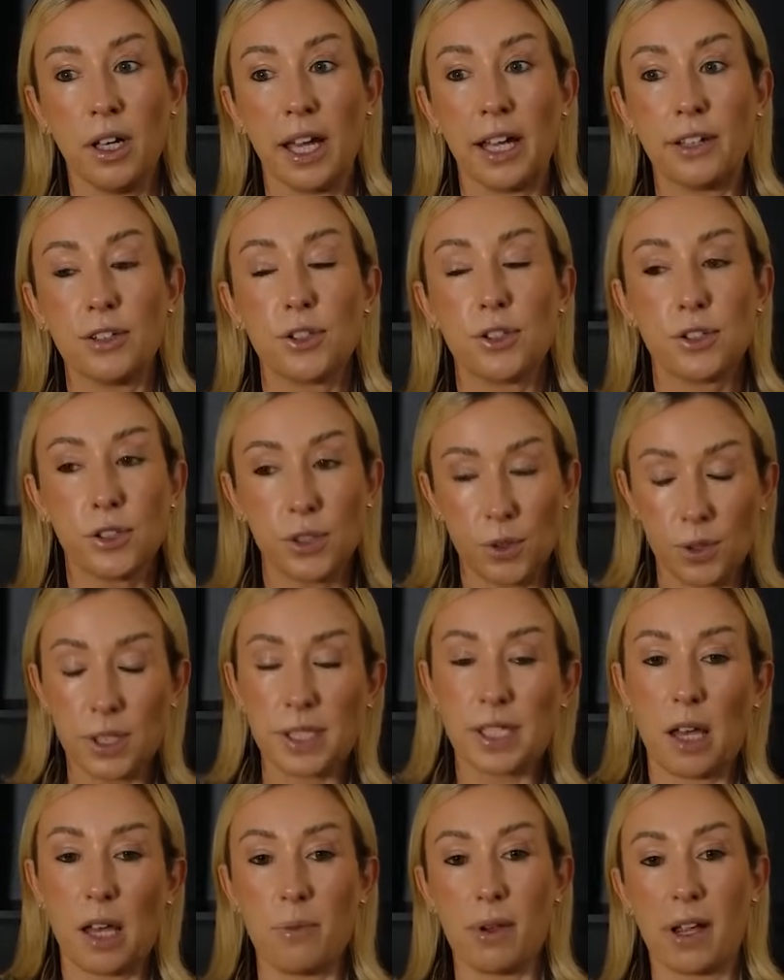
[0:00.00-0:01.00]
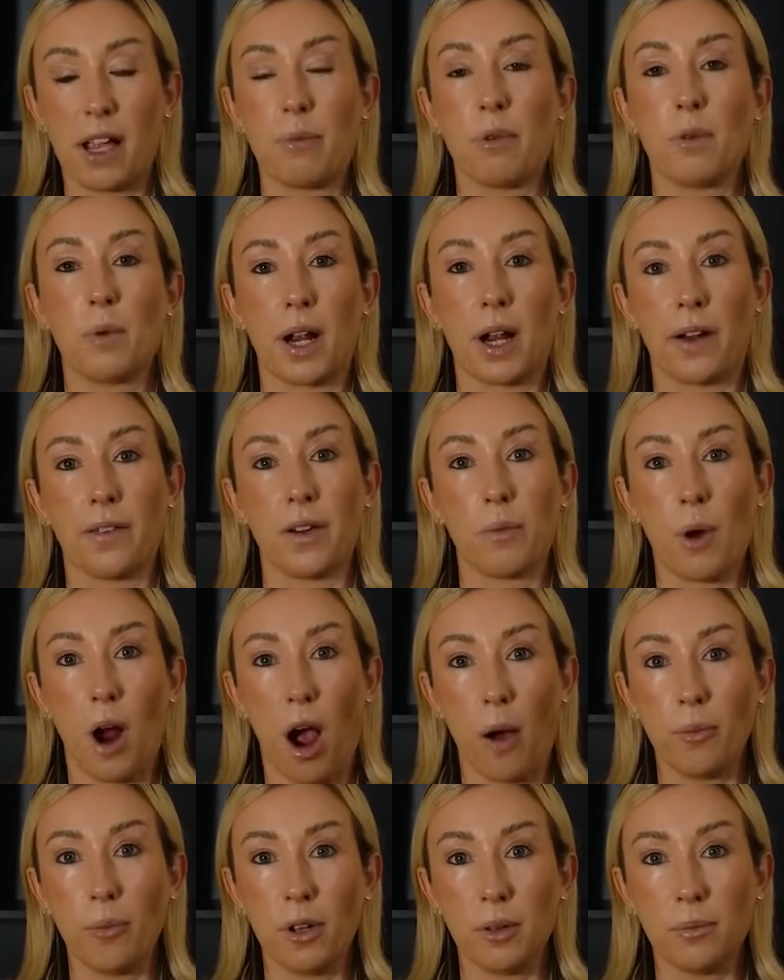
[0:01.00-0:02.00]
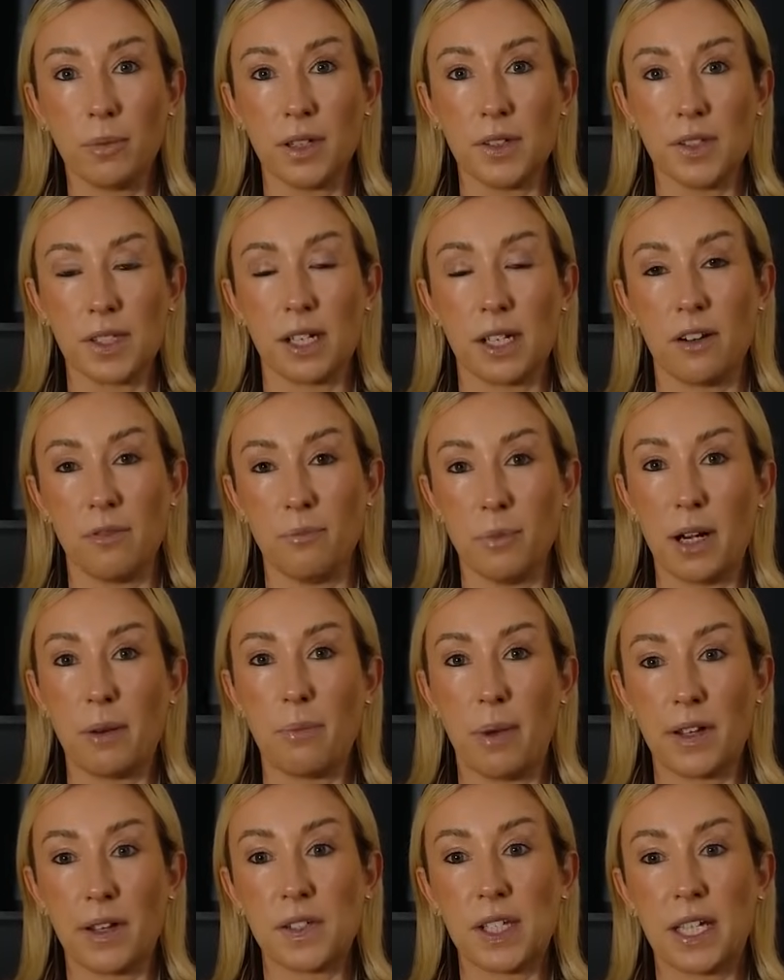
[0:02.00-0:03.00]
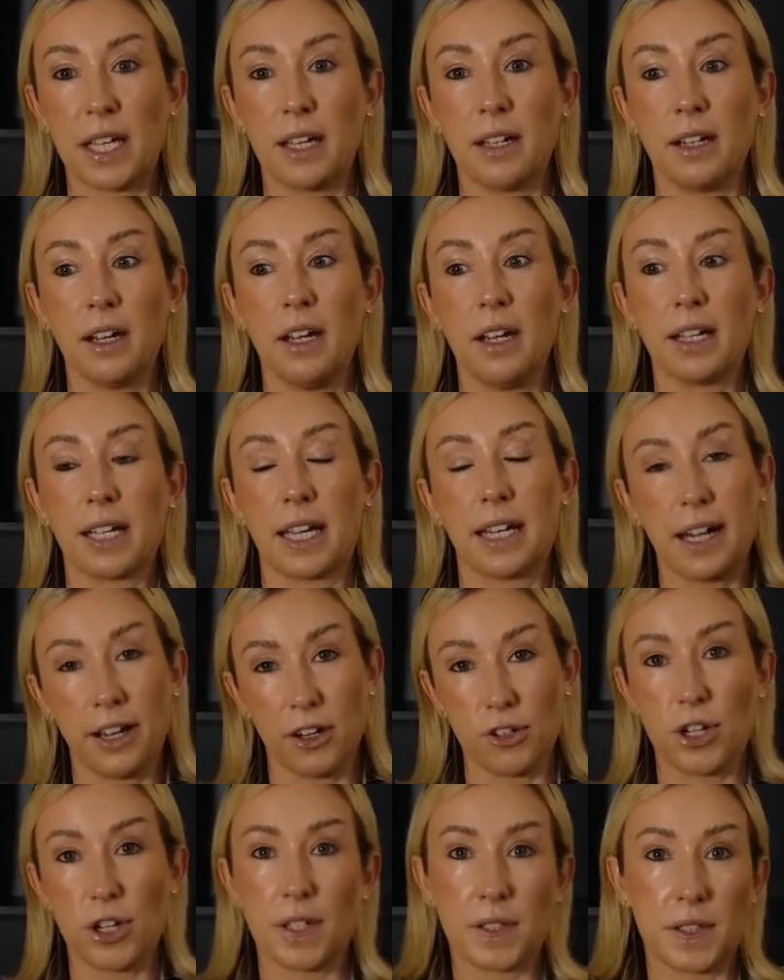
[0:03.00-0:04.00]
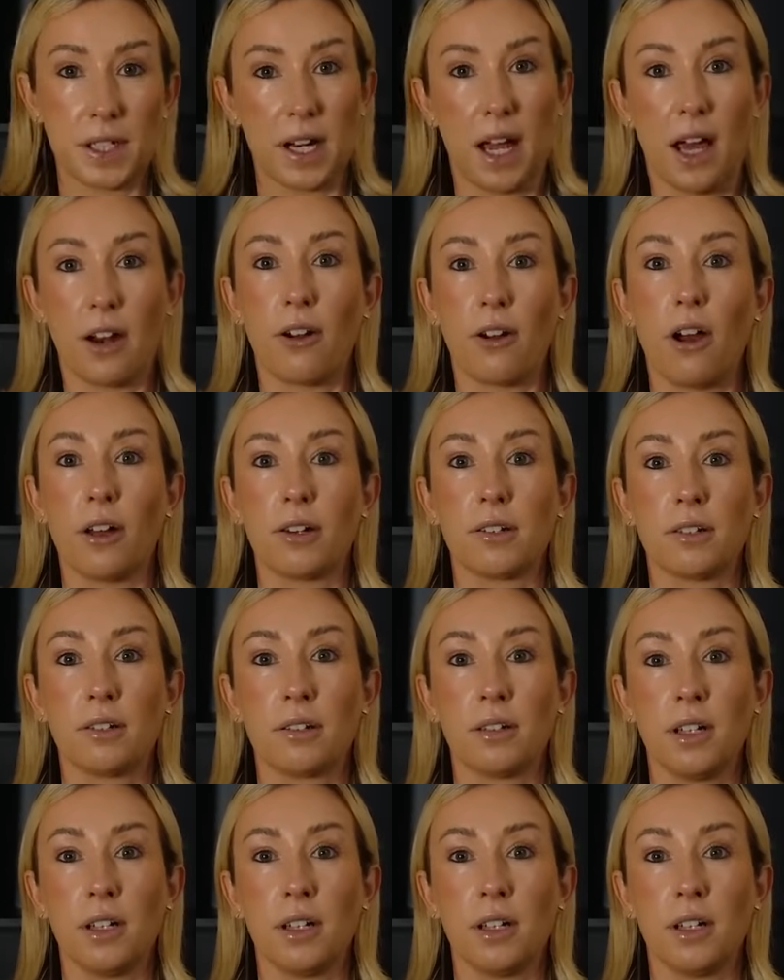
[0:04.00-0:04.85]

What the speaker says: As soon as I become aware of a problem, instead of minimizing it, can I address it head on?